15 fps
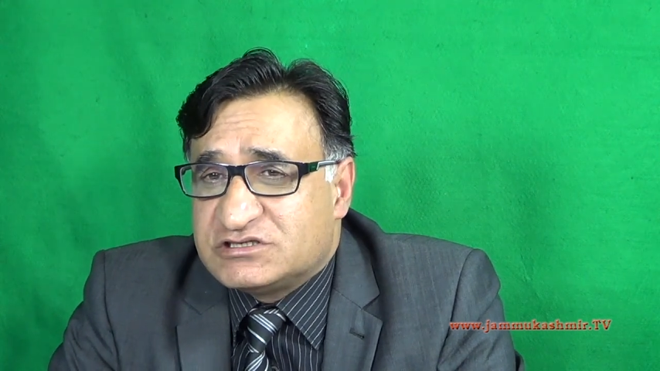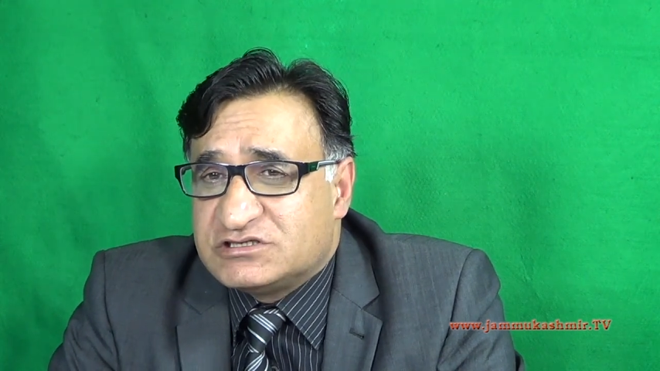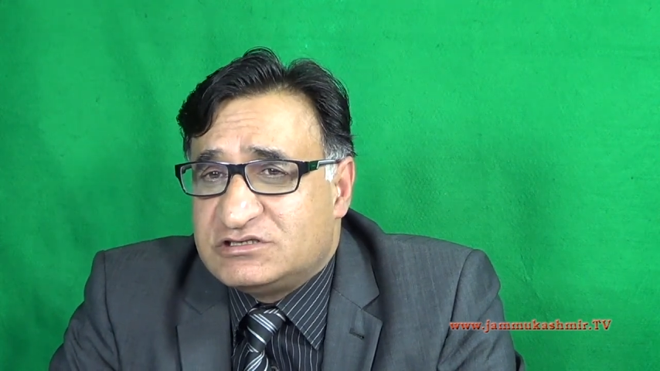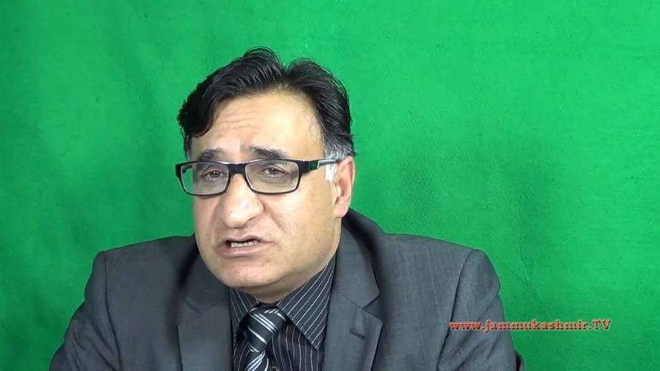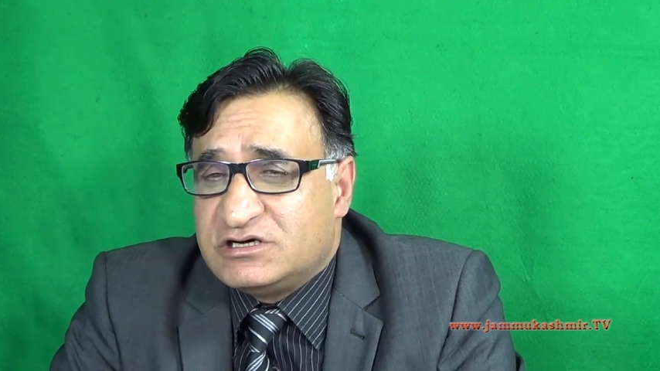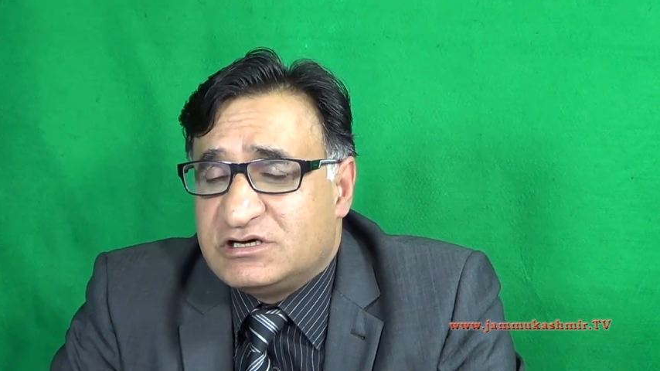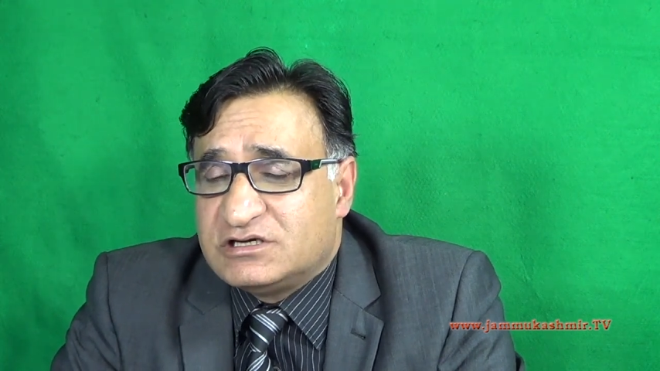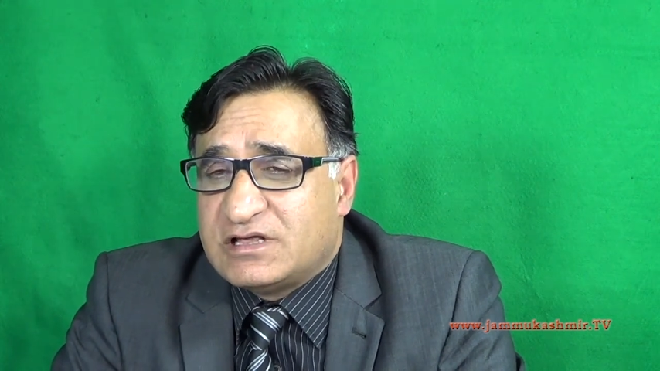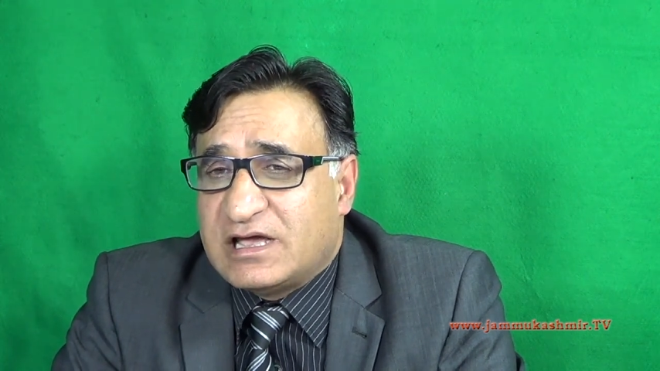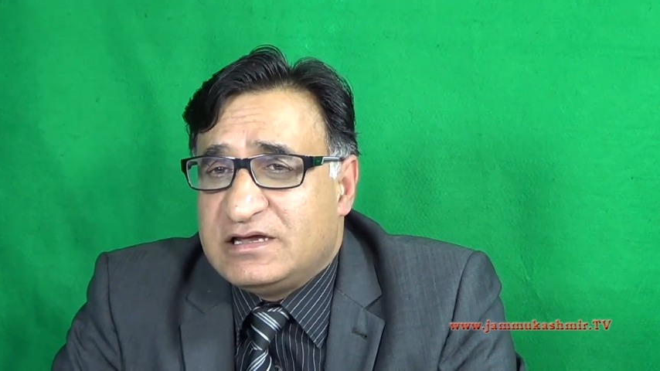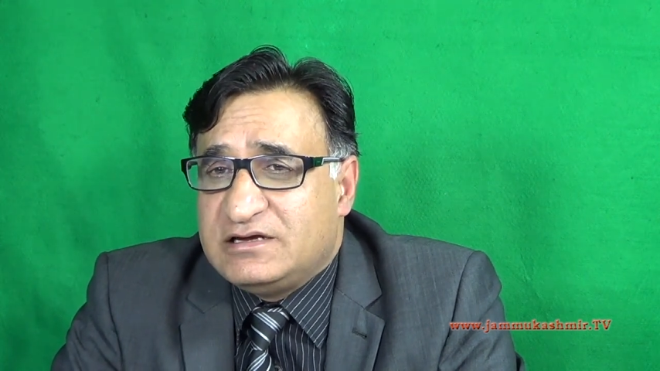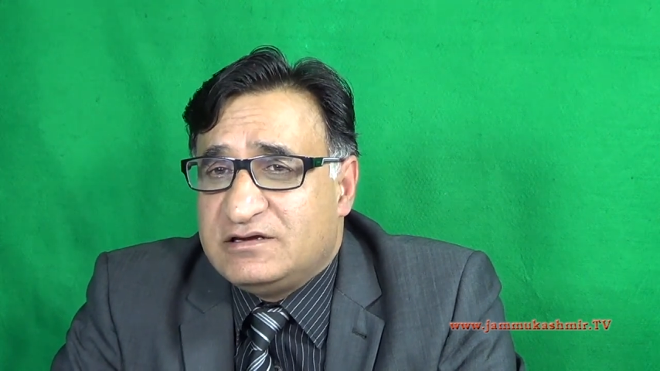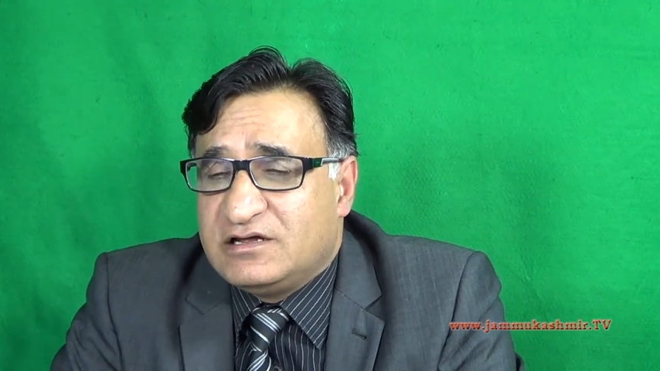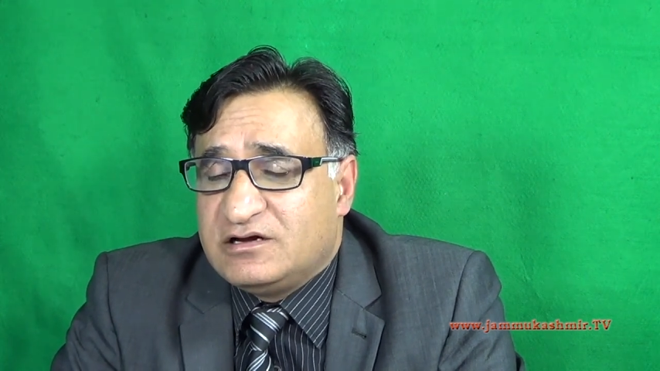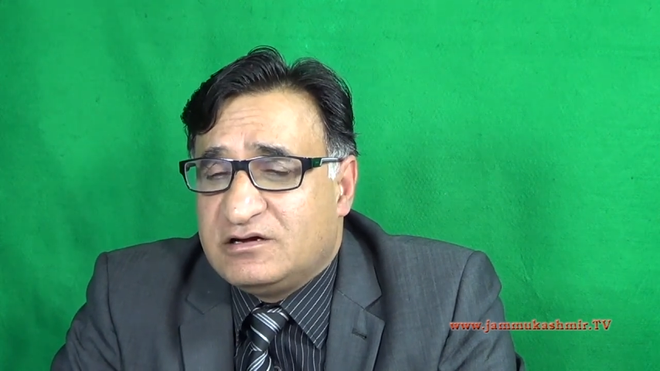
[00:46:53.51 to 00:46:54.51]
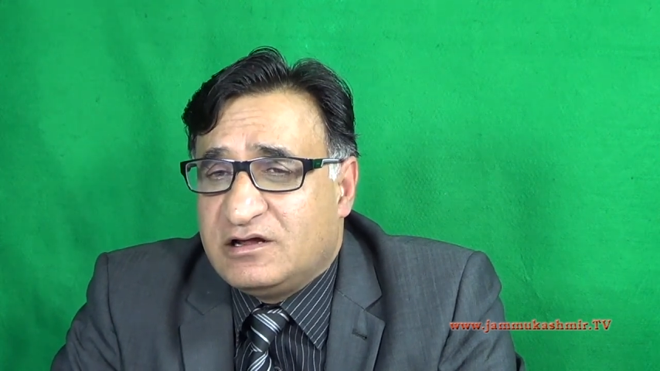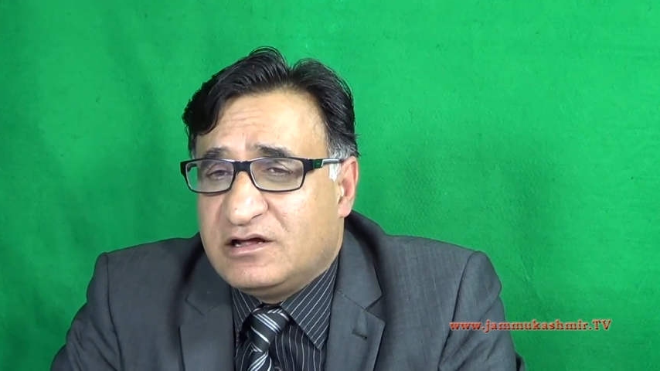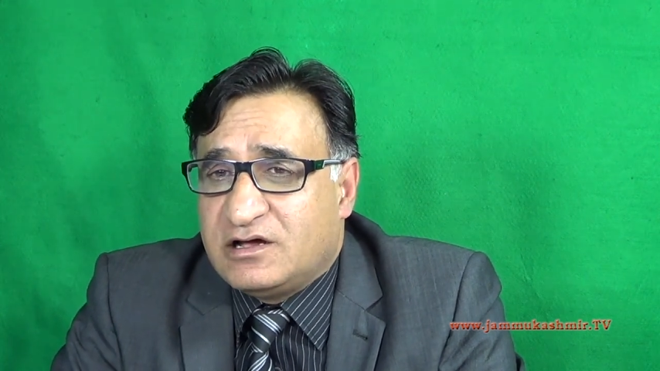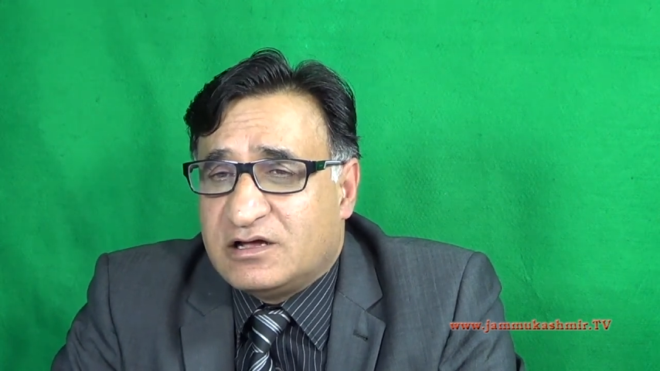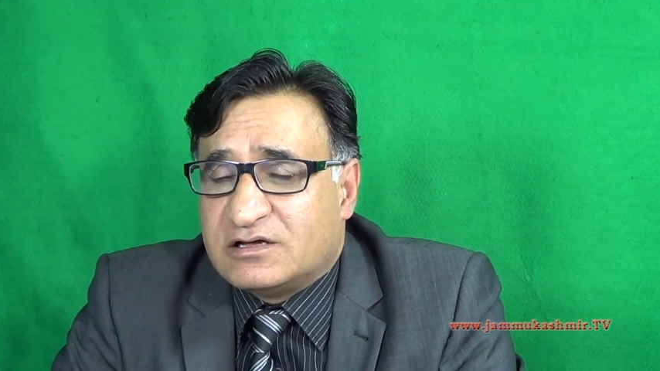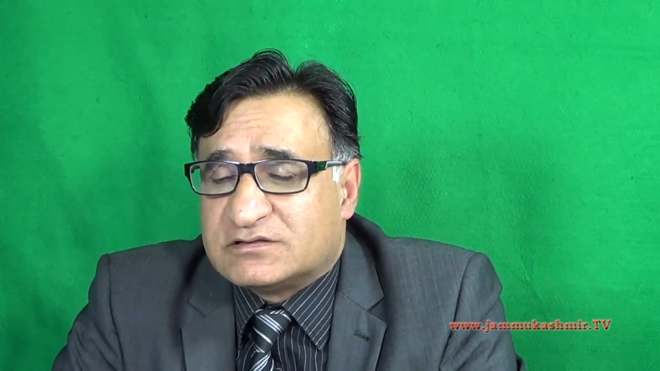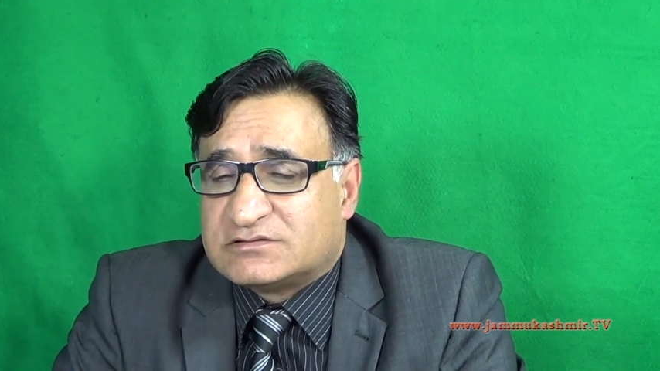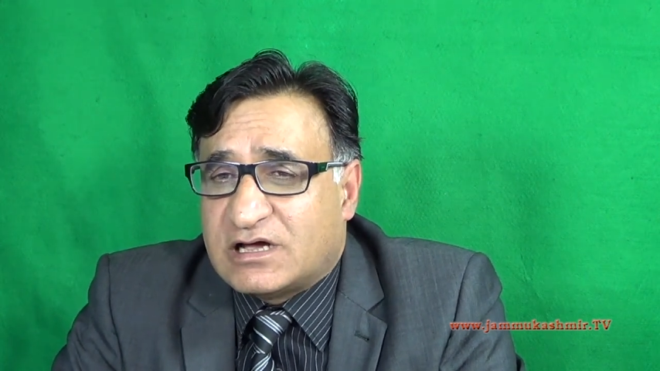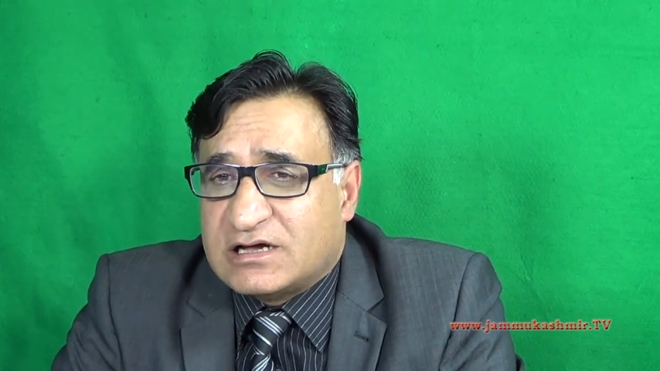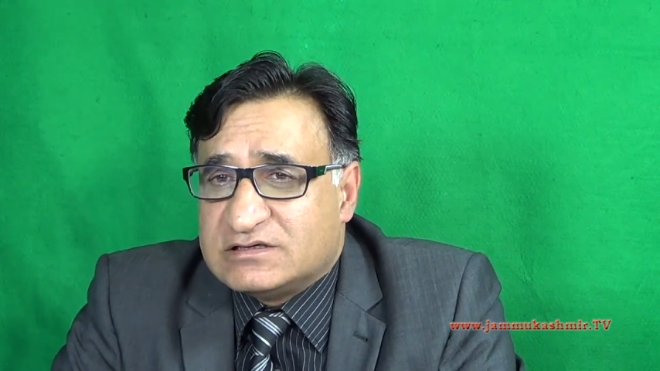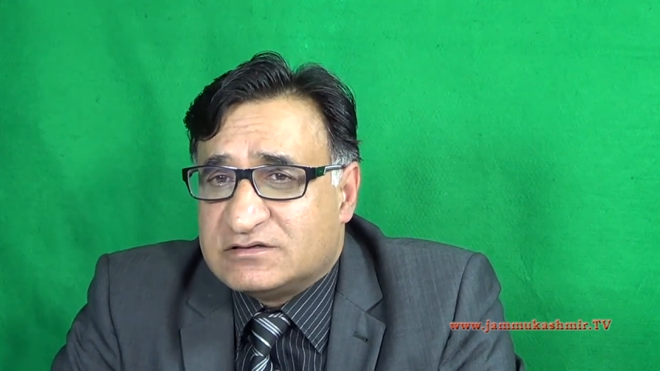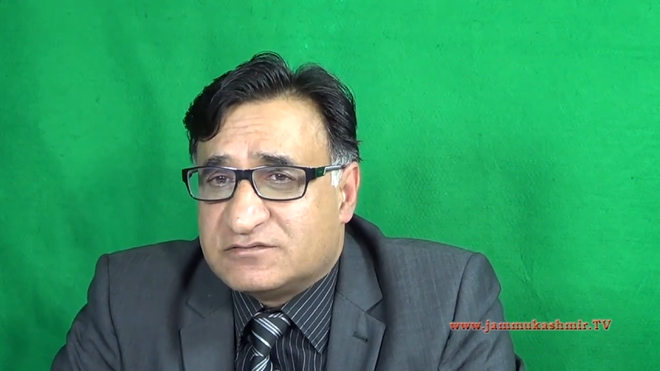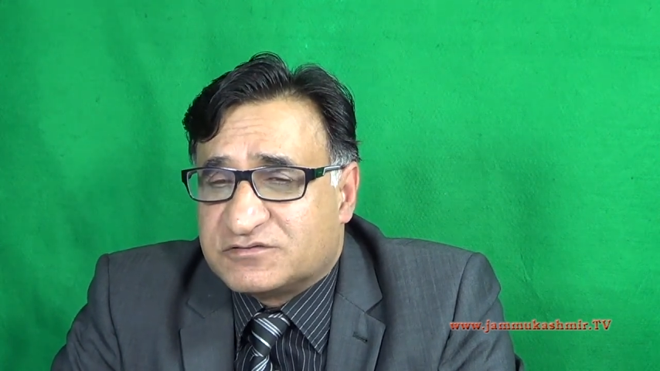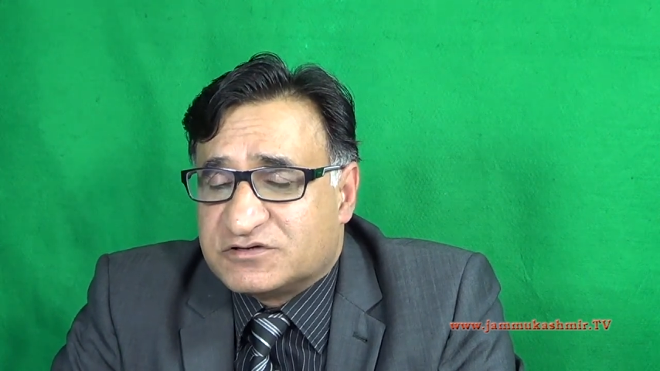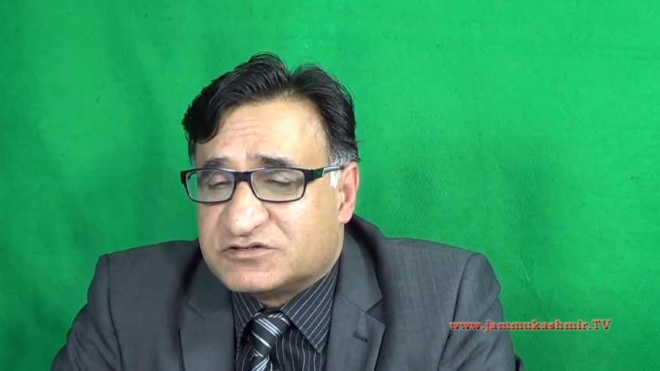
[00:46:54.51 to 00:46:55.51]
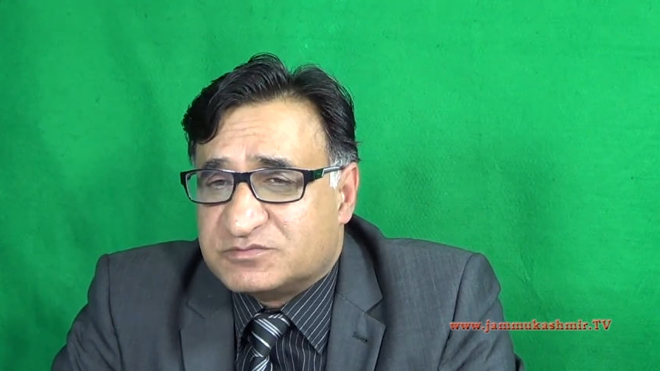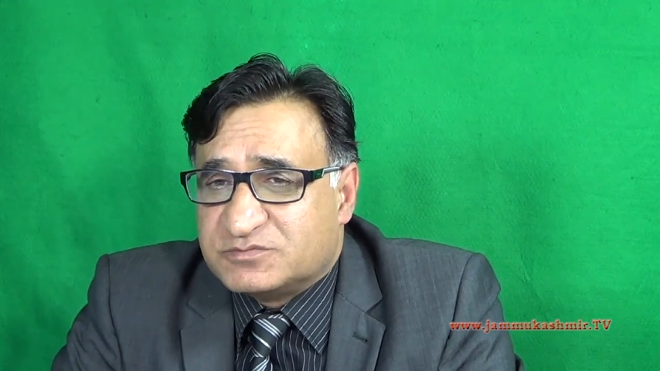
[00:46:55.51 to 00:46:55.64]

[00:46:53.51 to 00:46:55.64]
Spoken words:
Indian side of Kashmir ever?